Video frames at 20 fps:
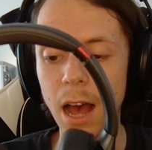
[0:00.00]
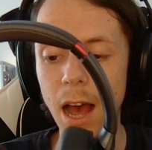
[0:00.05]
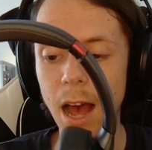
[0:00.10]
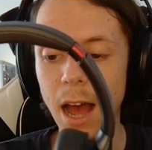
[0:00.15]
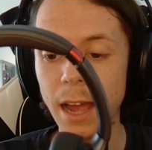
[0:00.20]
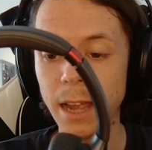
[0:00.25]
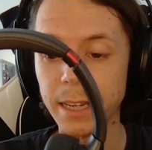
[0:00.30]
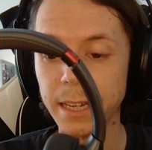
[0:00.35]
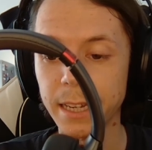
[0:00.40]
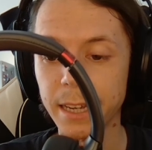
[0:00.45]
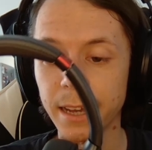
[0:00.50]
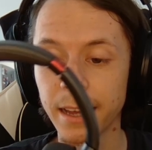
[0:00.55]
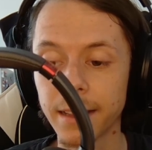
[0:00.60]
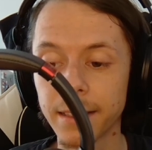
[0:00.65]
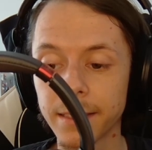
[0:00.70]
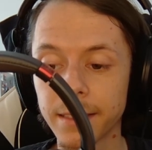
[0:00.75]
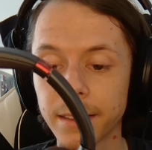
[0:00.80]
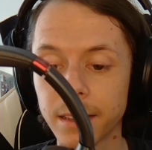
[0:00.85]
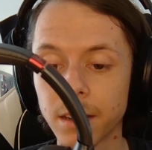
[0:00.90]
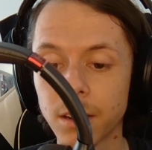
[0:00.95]
I
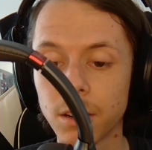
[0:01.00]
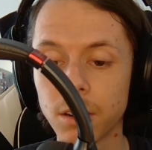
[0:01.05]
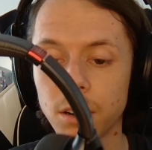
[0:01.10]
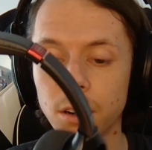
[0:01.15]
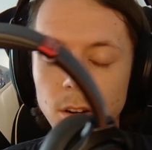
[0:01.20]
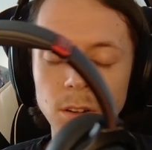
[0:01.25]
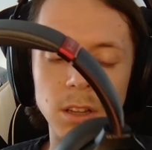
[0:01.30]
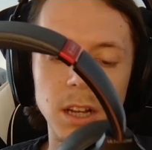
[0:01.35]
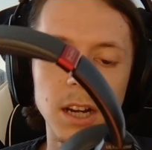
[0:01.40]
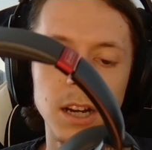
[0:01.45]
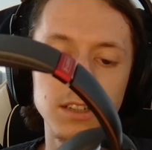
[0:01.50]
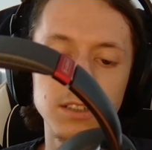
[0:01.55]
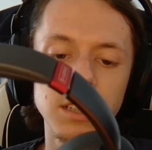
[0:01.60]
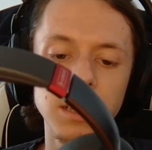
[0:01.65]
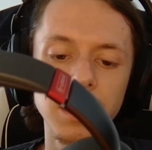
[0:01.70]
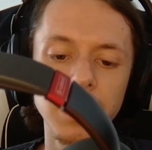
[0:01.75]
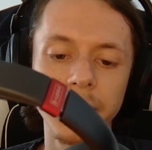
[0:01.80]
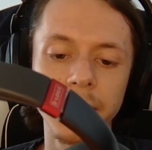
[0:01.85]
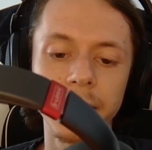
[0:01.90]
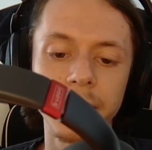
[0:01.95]
can
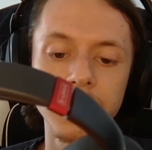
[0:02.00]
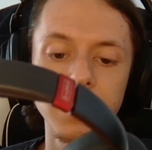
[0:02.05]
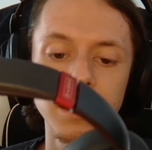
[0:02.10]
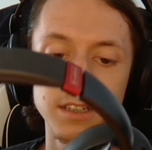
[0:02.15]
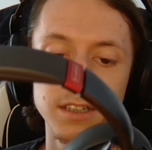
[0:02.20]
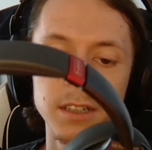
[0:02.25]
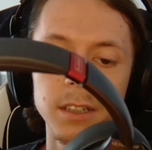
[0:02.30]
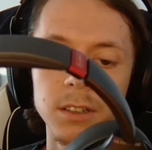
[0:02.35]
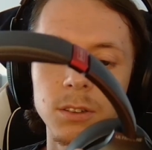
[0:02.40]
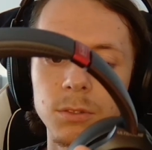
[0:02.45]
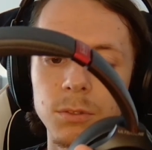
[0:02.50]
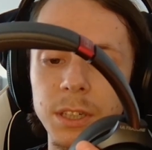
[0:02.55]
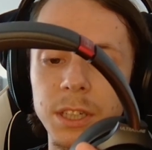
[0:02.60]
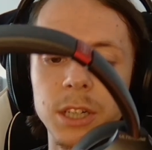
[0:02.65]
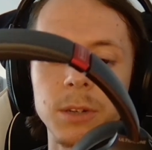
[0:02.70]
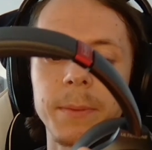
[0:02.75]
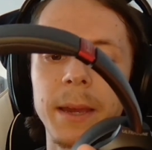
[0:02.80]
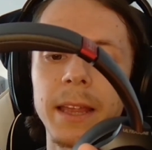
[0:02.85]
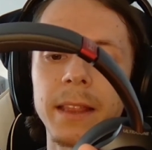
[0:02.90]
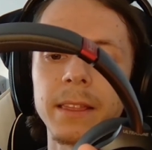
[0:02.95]
wholeheartedly
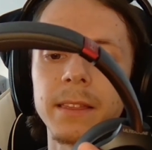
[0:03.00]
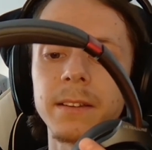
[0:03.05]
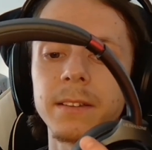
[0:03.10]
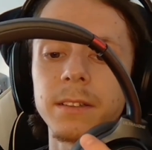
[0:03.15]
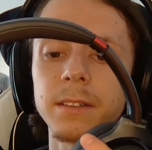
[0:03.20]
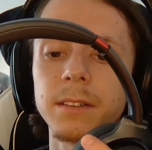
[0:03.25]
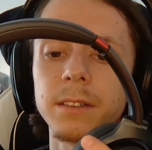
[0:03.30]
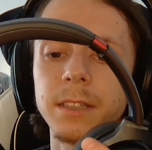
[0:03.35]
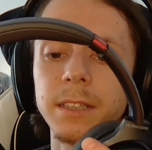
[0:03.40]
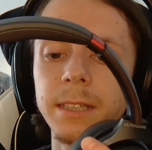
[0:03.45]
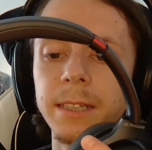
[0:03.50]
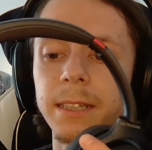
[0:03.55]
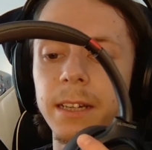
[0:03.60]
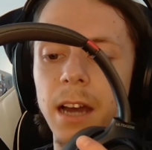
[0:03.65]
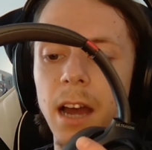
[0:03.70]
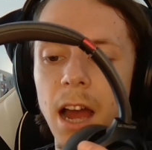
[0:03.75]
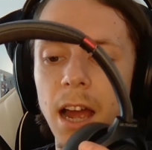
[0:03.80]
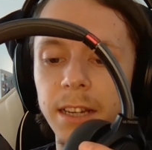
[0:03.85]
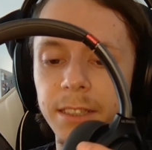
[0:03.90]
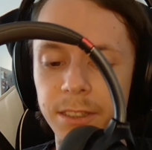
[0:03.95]
recommend the
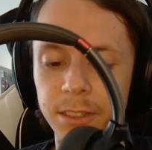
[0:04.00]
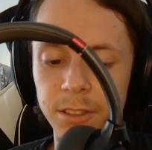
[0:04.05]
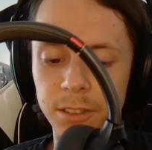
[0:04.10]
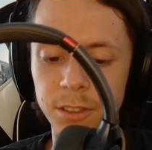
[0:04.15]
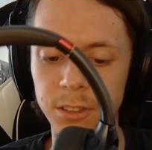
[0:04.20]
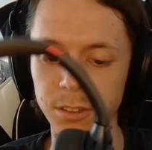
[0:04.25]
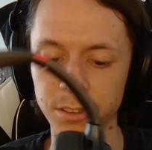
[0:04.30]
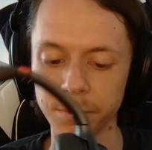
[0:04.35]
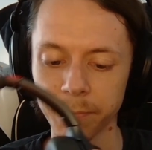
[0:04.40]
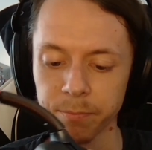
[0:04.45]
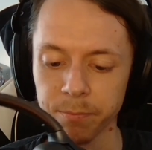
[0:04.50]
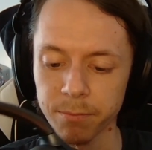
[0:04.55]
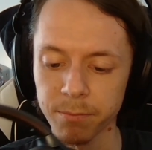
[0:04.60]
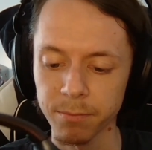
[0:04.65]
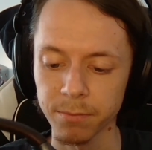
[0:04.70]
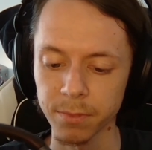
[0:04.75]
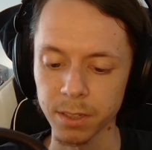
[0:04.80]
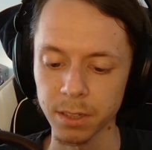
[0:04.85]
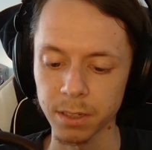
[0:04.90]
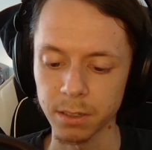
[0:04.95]
ISAR
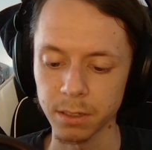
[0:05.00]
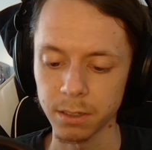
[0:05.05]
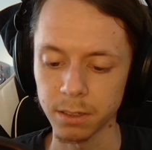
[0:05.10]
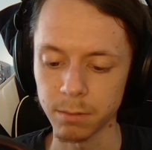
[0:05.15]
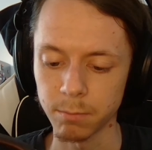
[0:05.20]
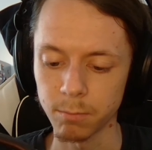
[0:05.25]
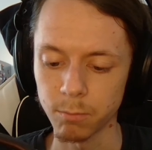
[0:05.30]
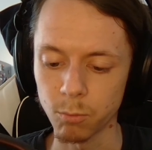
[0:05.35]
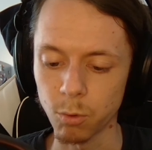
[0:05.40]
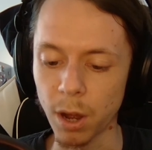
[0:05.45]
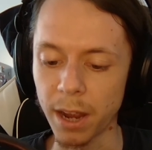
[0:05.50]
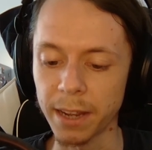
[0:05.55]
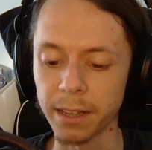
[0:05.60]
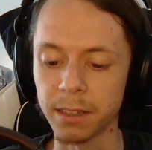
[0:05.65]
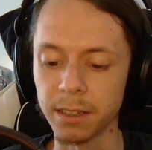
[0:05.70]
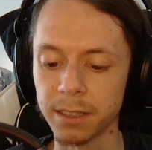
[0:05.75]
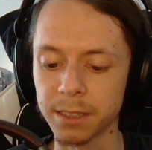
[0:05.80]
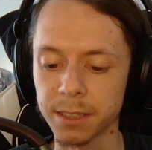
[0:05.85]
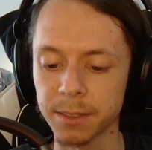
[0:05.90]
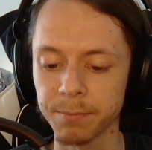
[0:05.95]

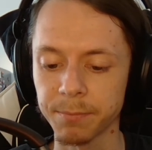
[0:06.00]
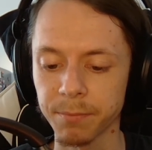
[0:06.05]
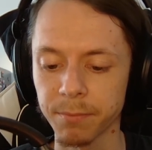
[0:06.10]
wireless.